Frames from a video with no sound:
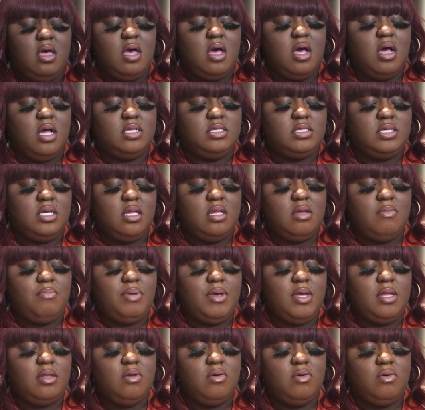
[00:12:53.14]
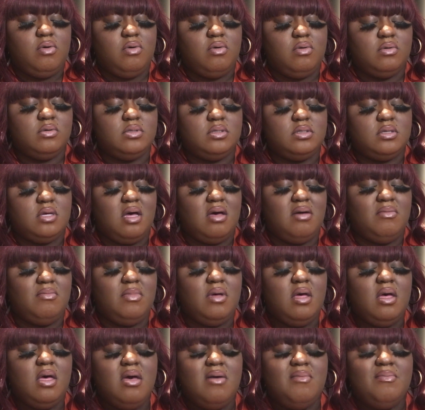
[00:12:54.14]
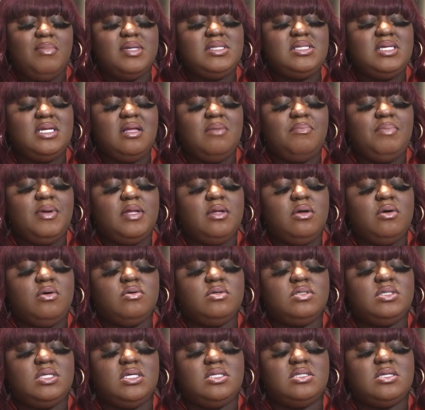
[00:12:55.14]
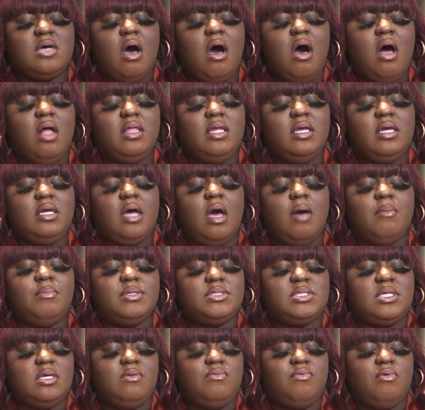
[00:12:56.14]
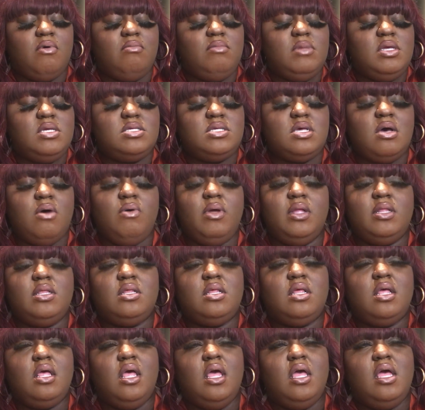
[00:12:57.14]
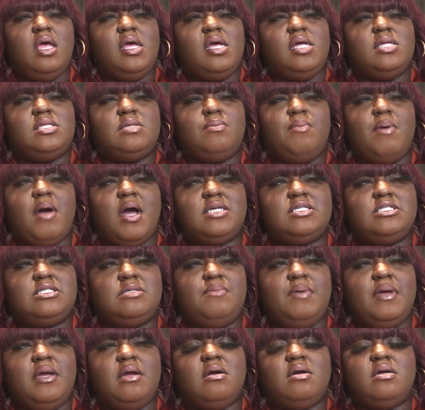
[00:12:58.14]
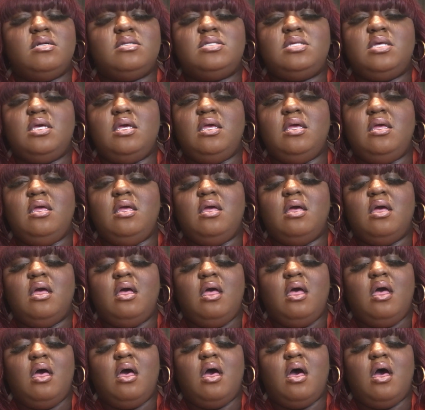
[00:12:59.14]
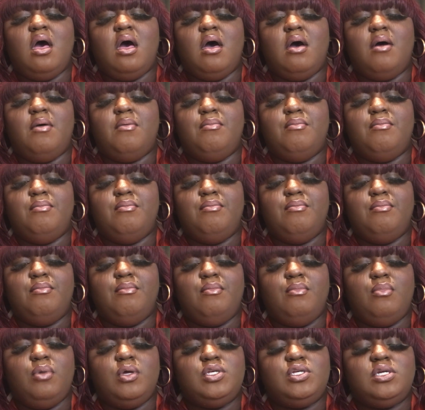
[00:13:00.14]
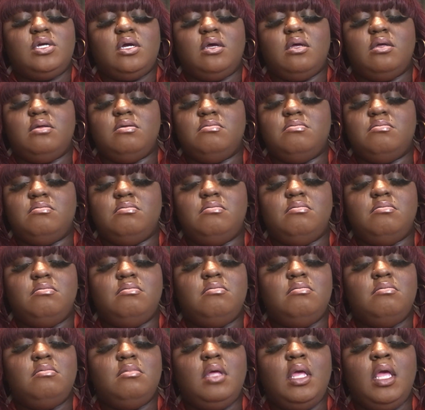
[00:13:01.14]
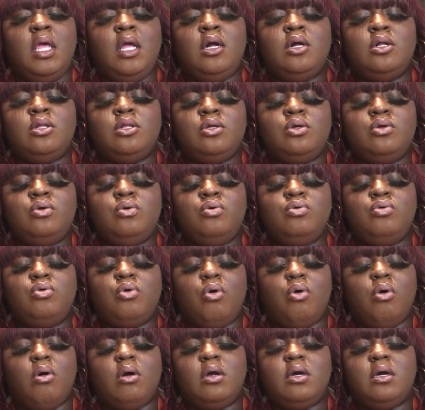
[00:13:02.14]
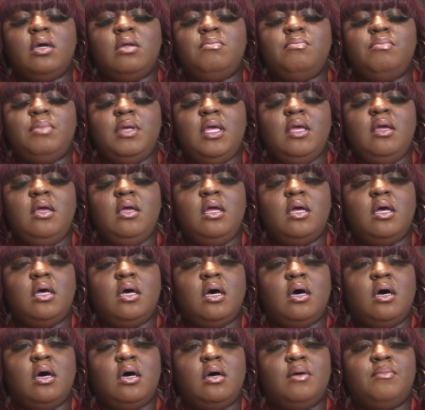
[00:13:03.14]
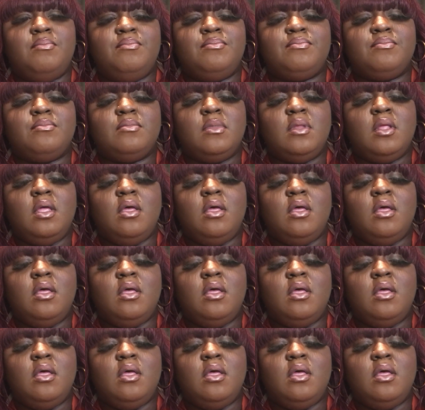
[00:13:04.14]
uh, ten of pentacles um, but ten of pentacles is all encompassing for me so it's it's prosperity um, which could include or could be um,